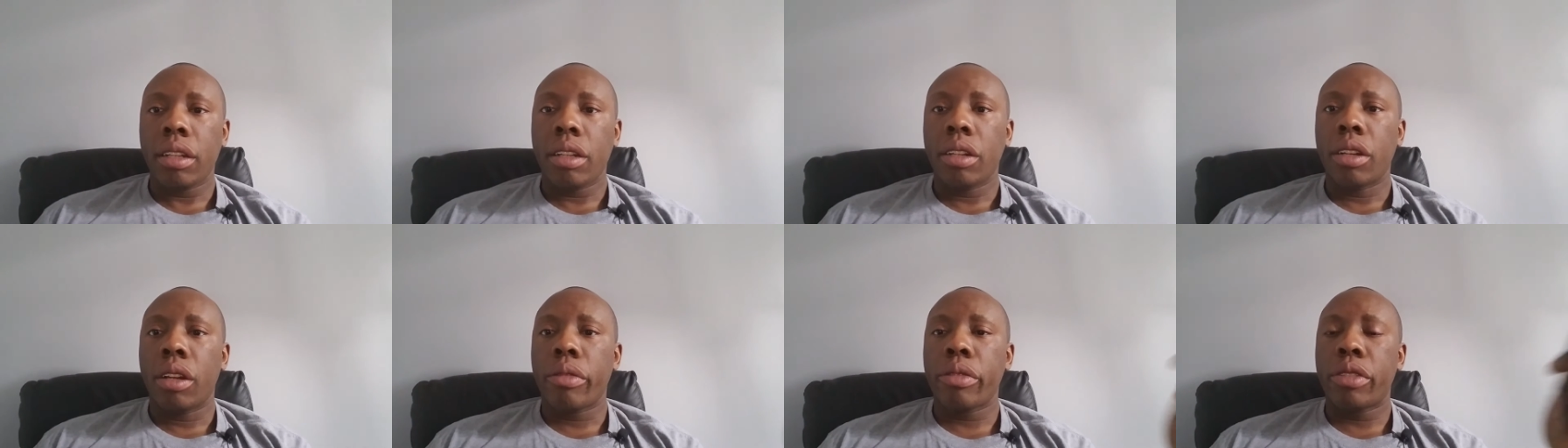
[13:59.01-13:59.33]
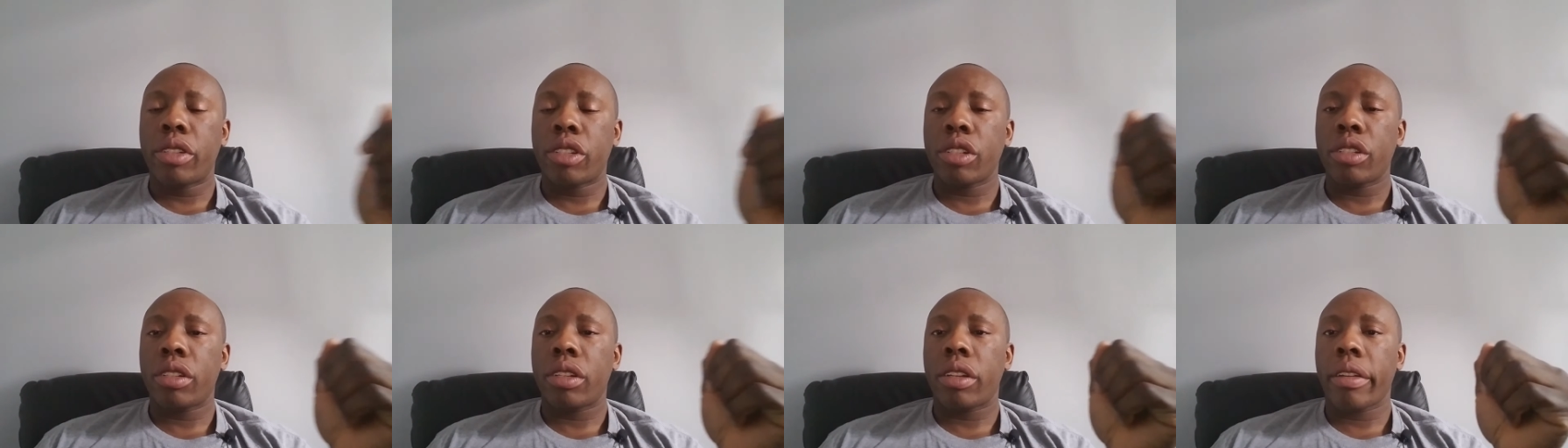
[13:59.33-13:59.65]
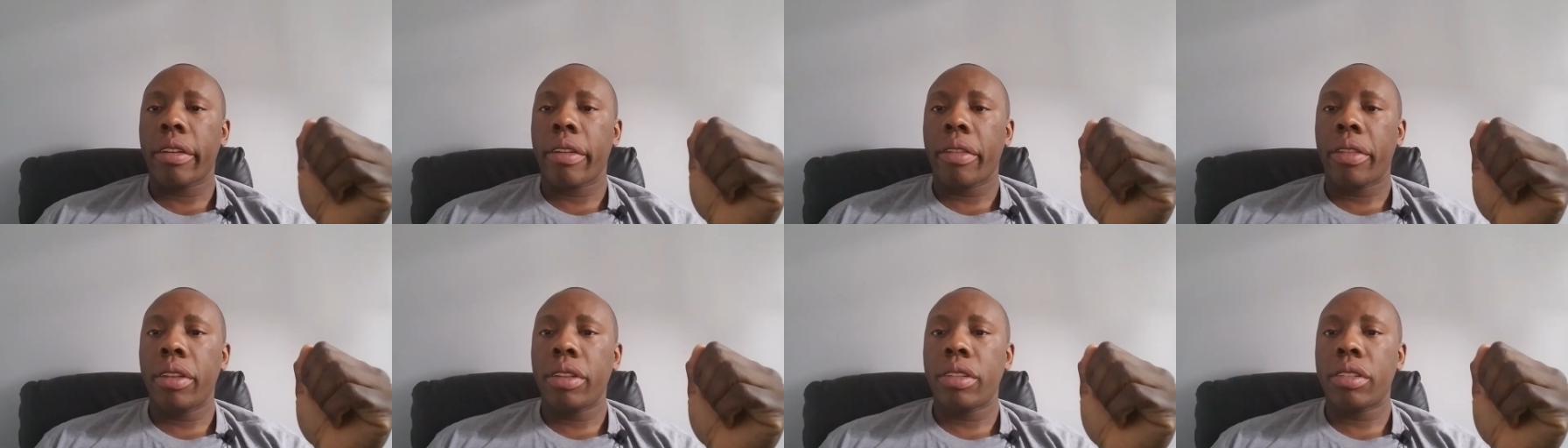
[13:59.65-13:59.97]
you know, just
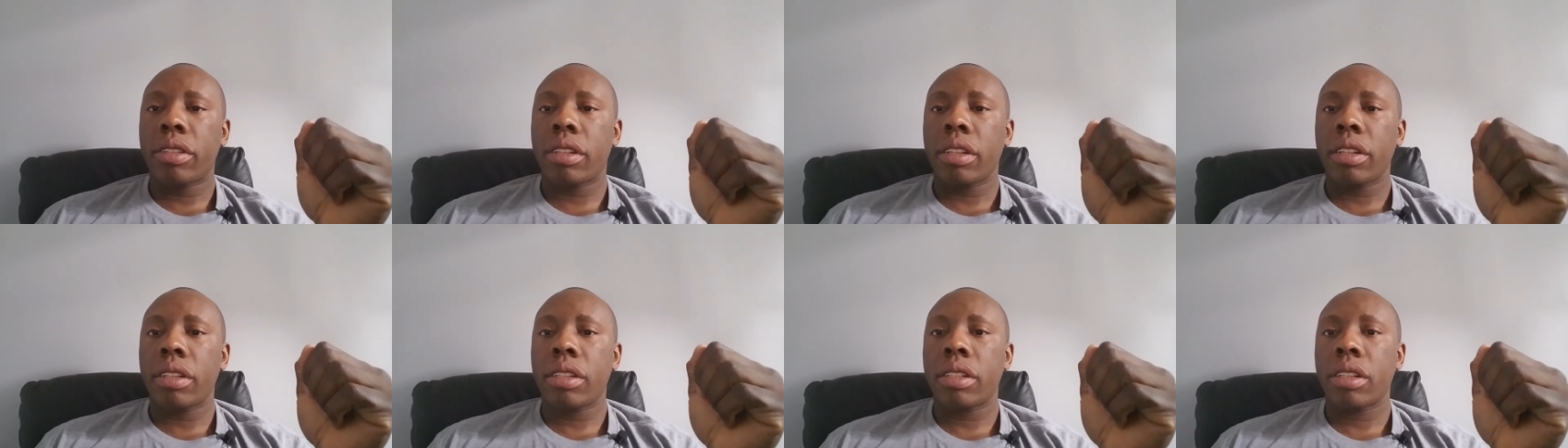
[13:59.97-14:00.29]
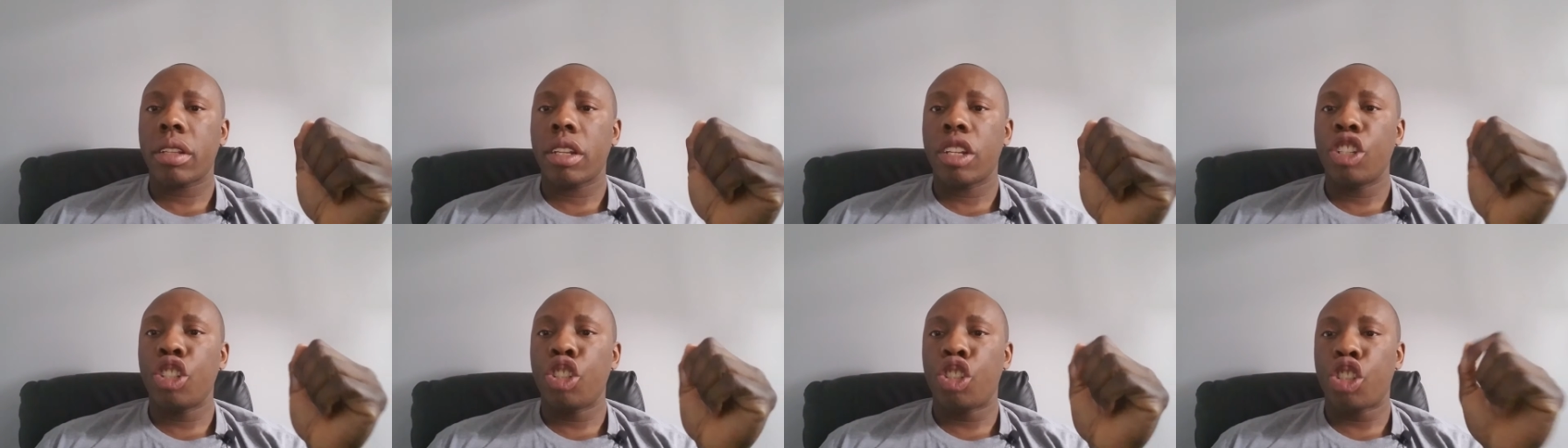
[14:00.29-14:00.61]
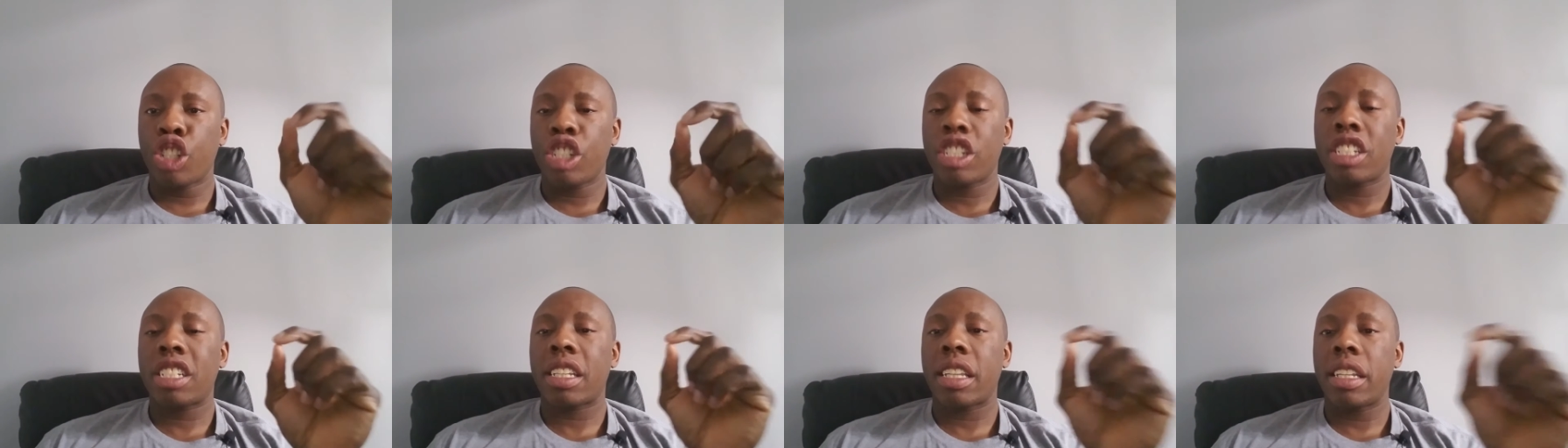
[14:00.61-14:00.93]
this, this,
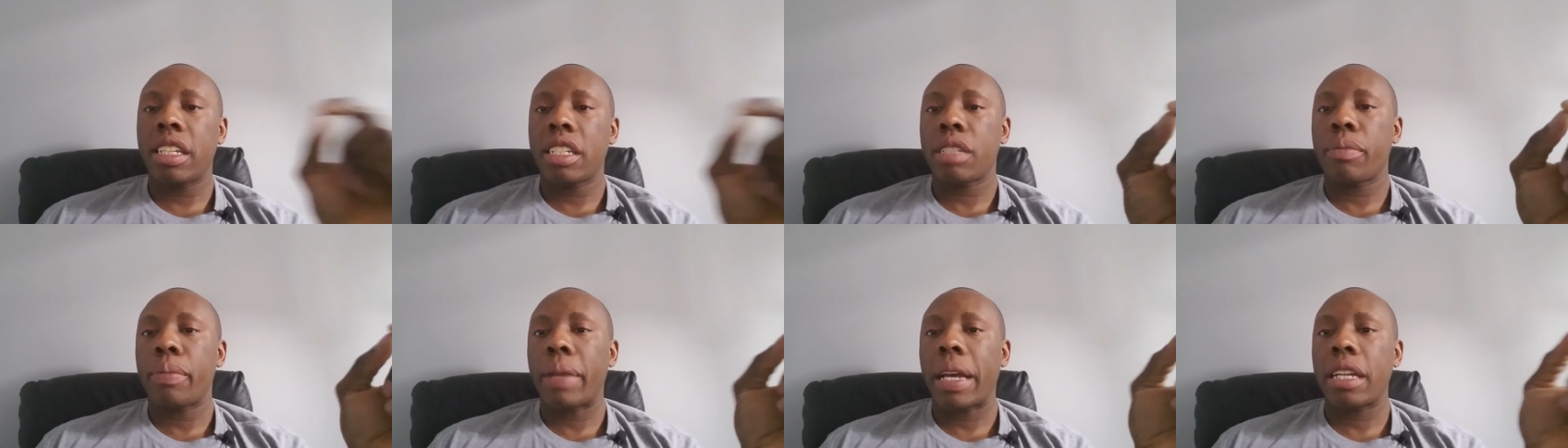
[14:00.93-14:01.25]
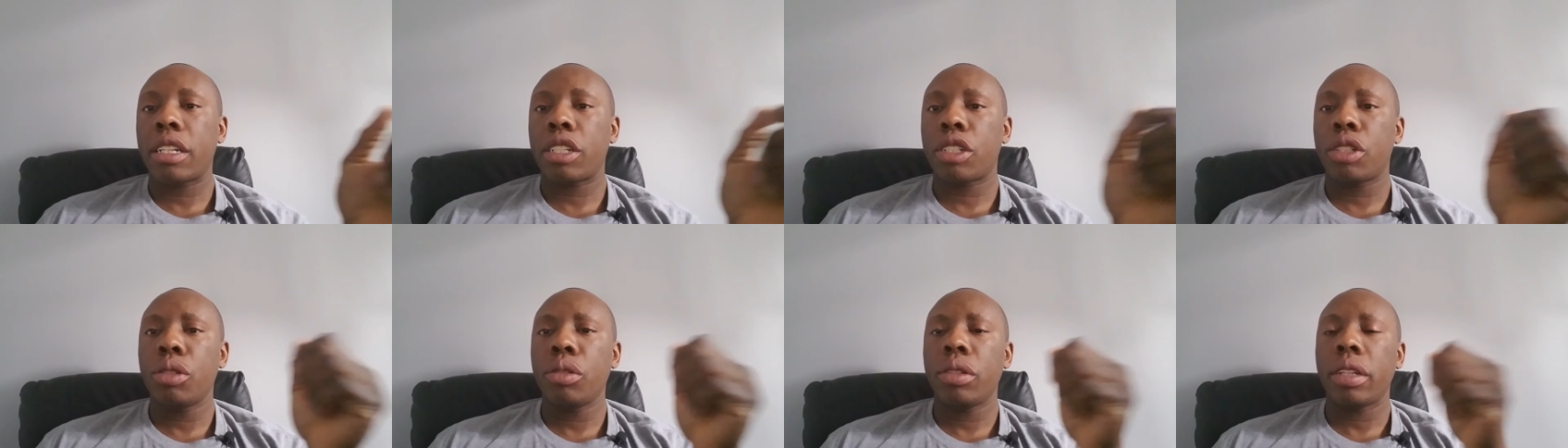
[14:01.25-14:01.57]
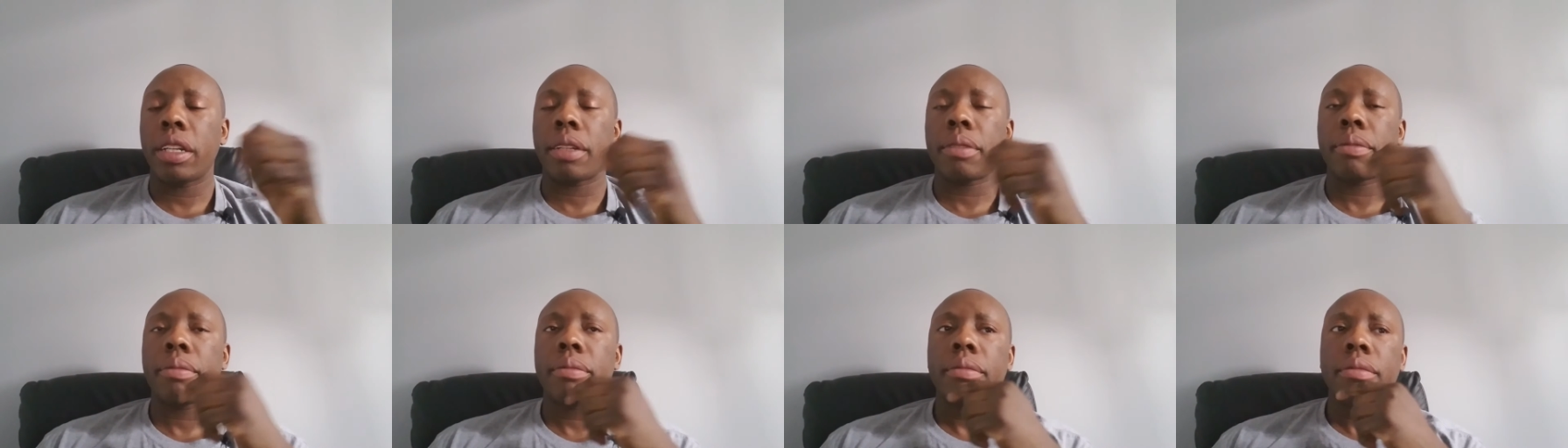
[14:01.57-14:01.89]
just this mass
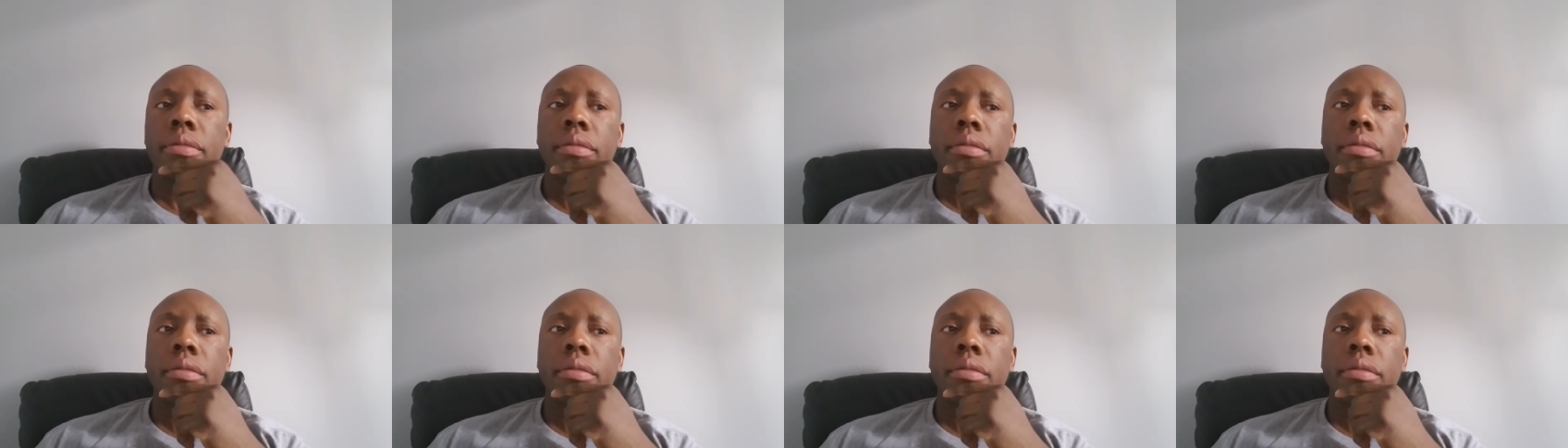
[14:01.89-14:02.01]
shooting.